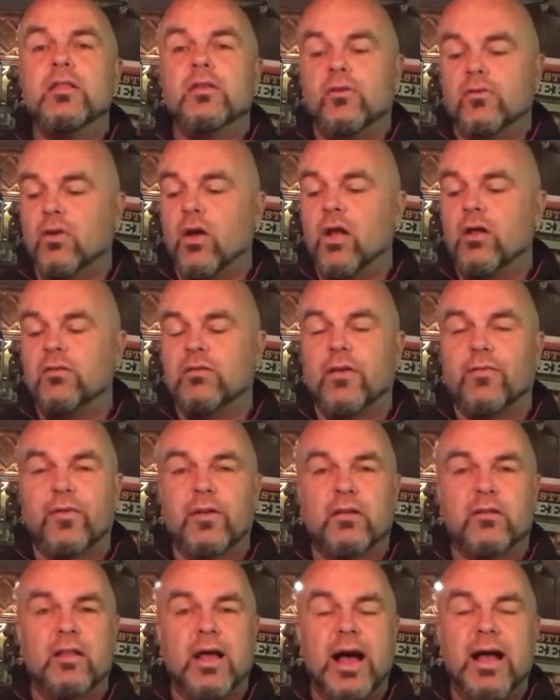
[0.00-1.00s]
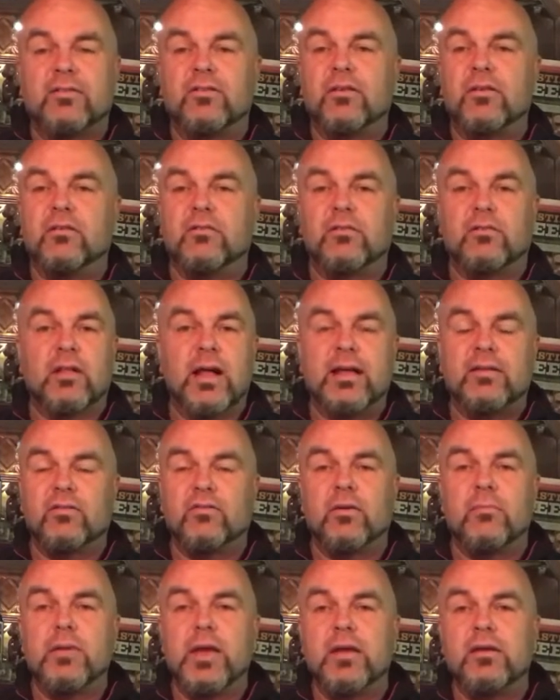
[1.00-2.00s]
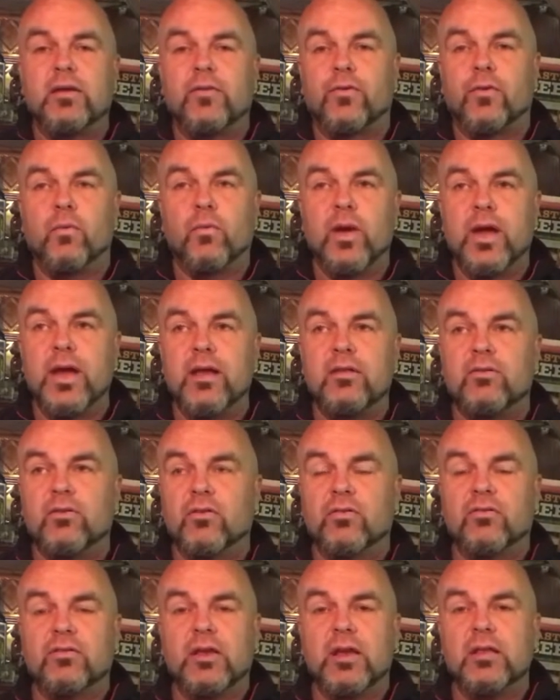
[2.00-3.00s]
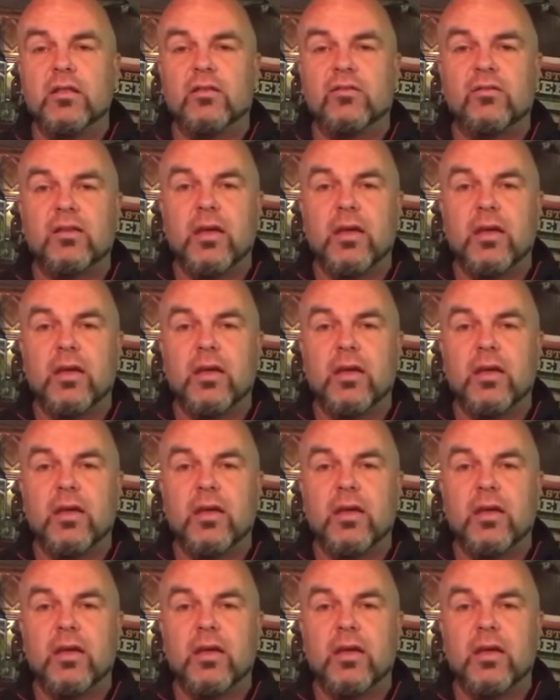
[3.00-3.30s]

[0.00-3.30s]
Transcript: There's all different glasses. Glasses are made different ways. You'll see the